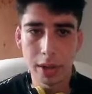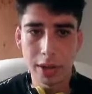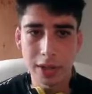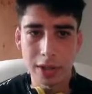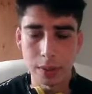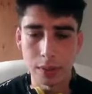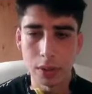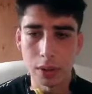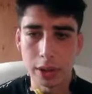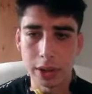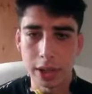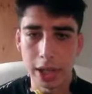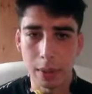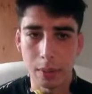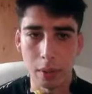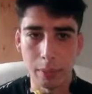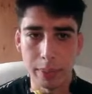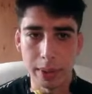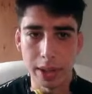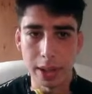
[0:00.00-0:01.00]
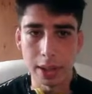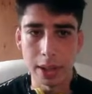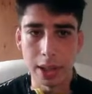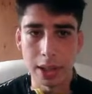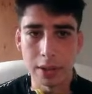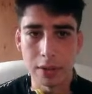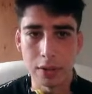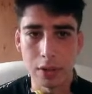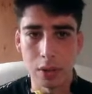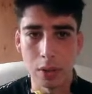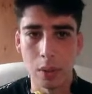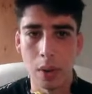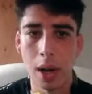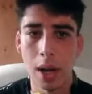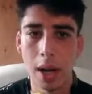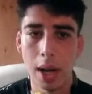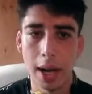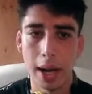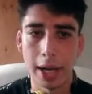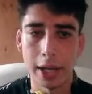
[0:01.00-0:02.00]
So it looks like we're building to
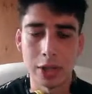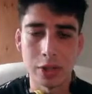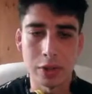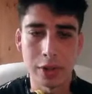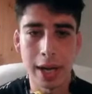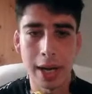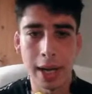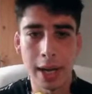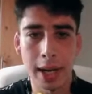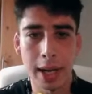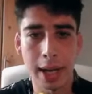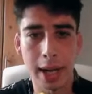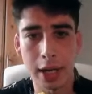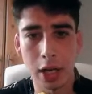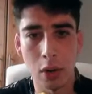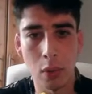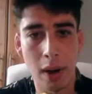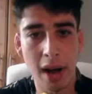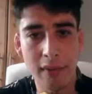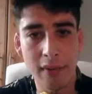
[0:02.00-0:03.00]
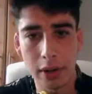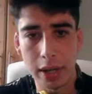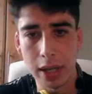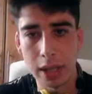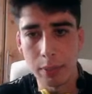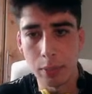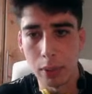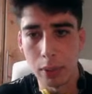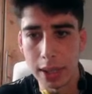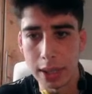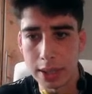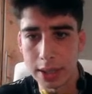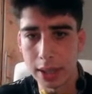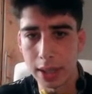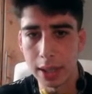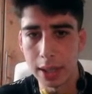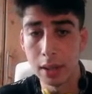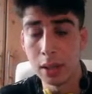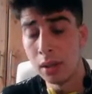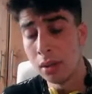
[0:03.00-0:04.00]
Andrade and whoever he brings
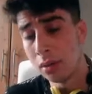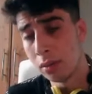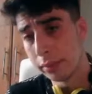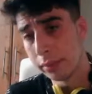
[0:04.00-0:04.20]
in,